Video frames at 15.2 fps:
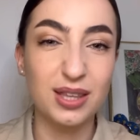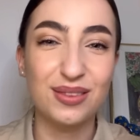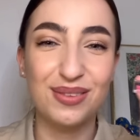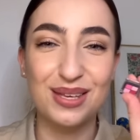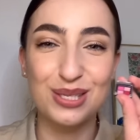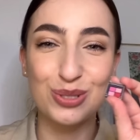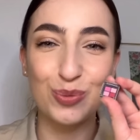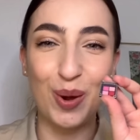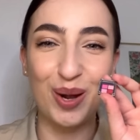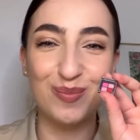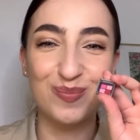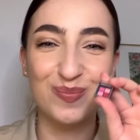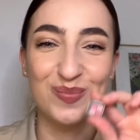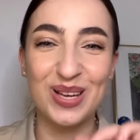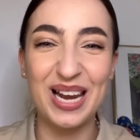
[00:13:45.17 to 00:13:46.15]
this
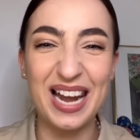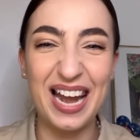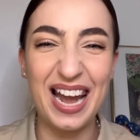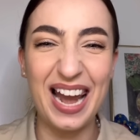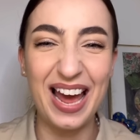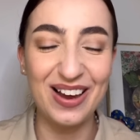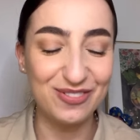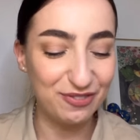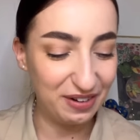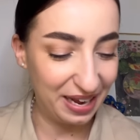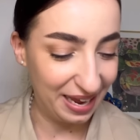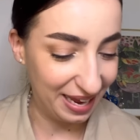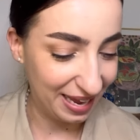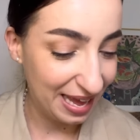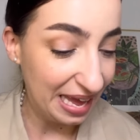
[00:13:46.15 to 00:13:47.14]
one.
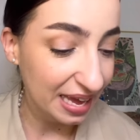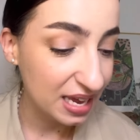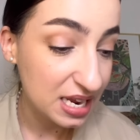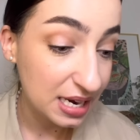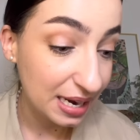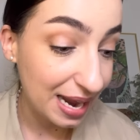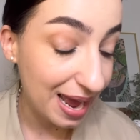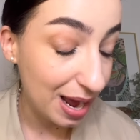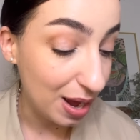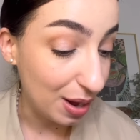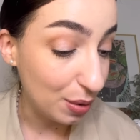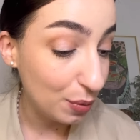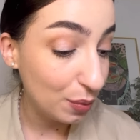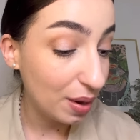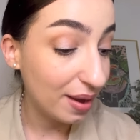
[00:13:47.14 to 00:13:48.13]
Lovely.
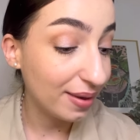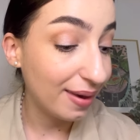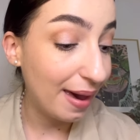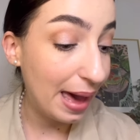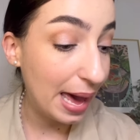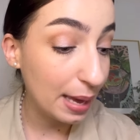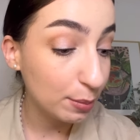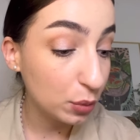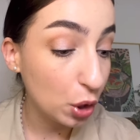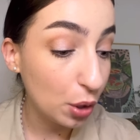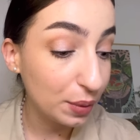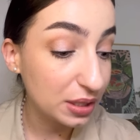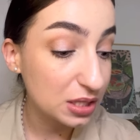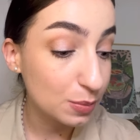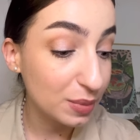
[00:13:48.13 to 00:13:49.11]
Now, I am
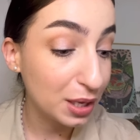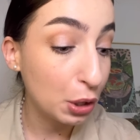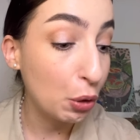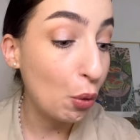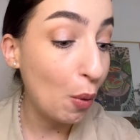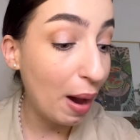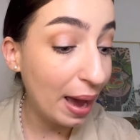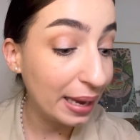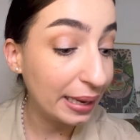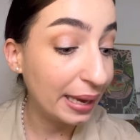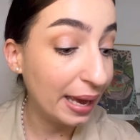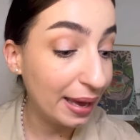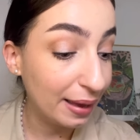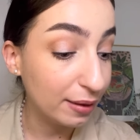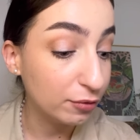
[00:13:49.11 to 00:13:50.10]
going to be quite
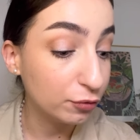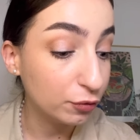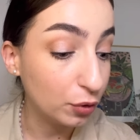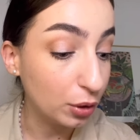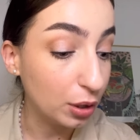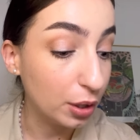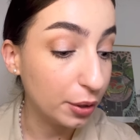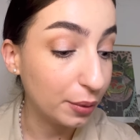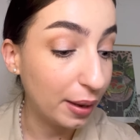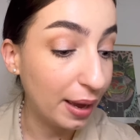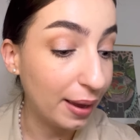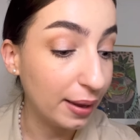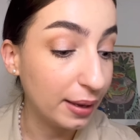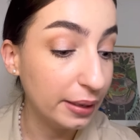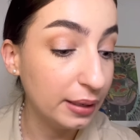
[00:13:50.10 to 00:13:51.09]
careful,
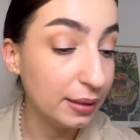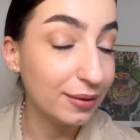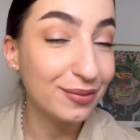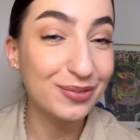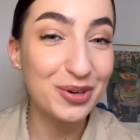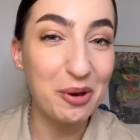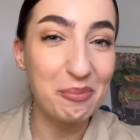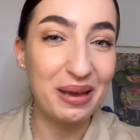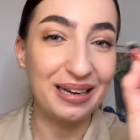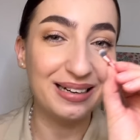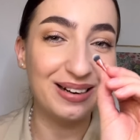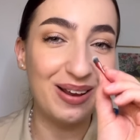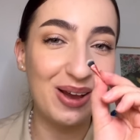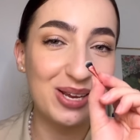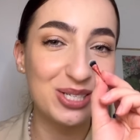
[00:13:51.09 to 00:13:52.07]
okay? I've got my little
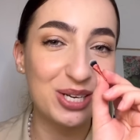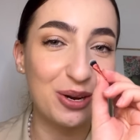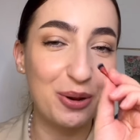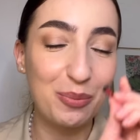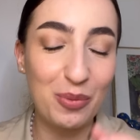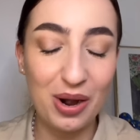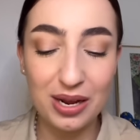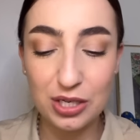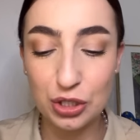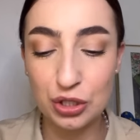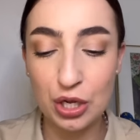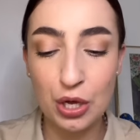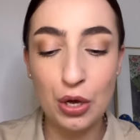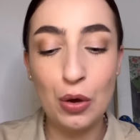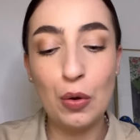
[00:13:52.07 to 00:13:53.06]
eyeshadow brush
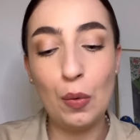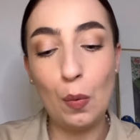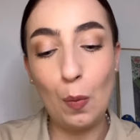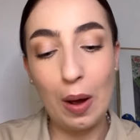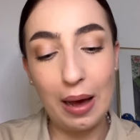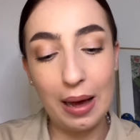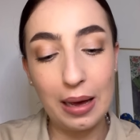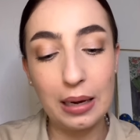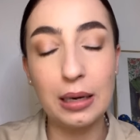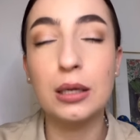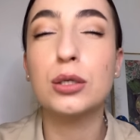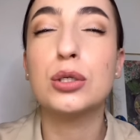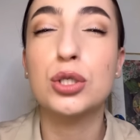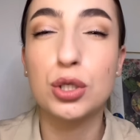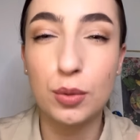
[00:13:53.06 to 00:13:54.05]
while
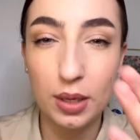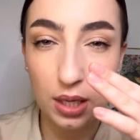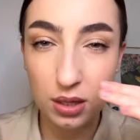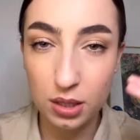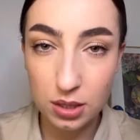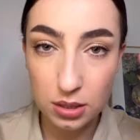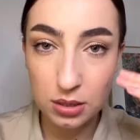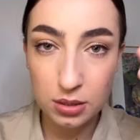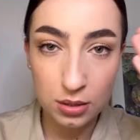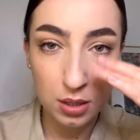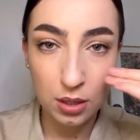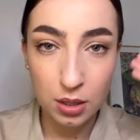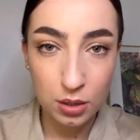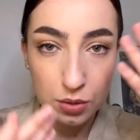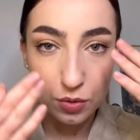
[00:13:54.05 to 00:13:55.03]
doing this
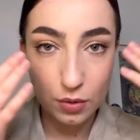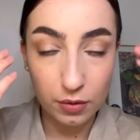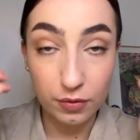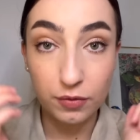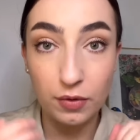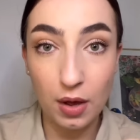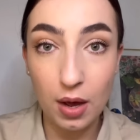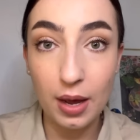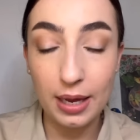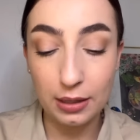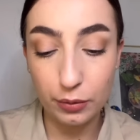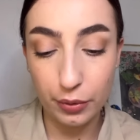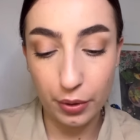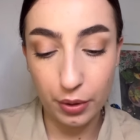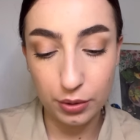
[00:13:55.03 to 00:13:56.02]
sort of eye
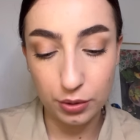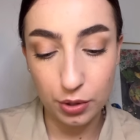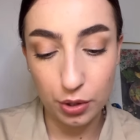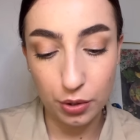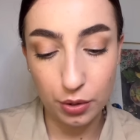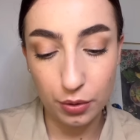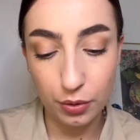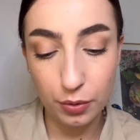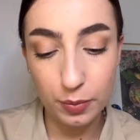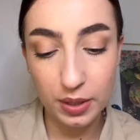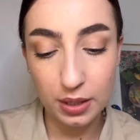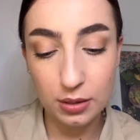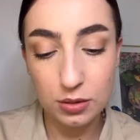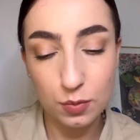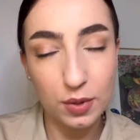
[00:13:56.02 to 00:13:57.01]
look on you,
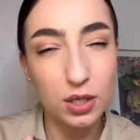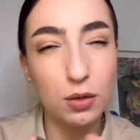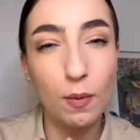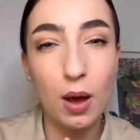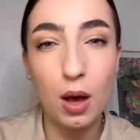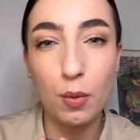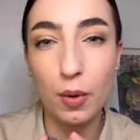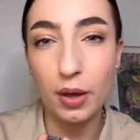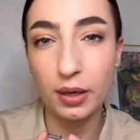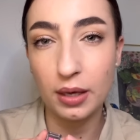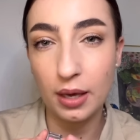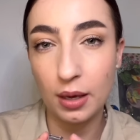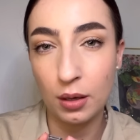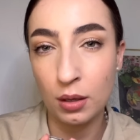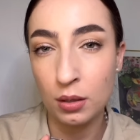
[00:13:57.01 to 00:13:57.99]
because when you are
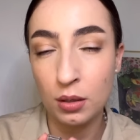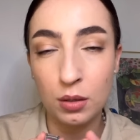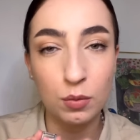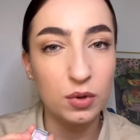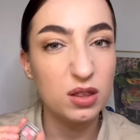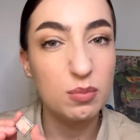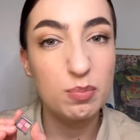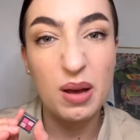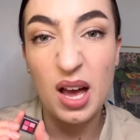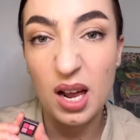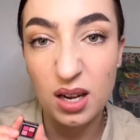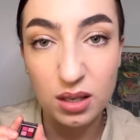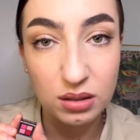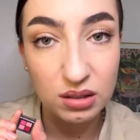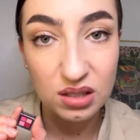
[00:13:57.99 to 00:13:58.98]
working with a
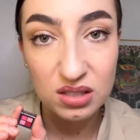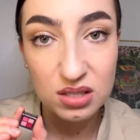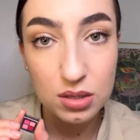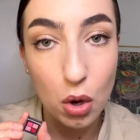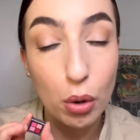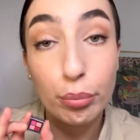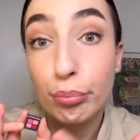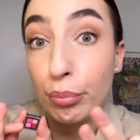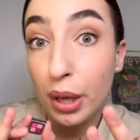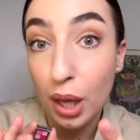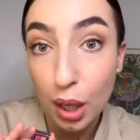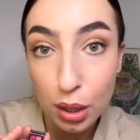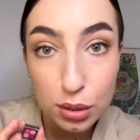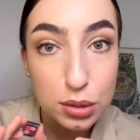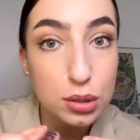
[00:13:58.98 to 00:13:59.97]
palette that's got
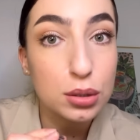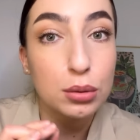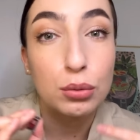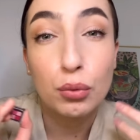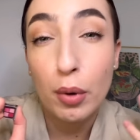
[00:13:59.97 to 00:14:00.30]
pinks and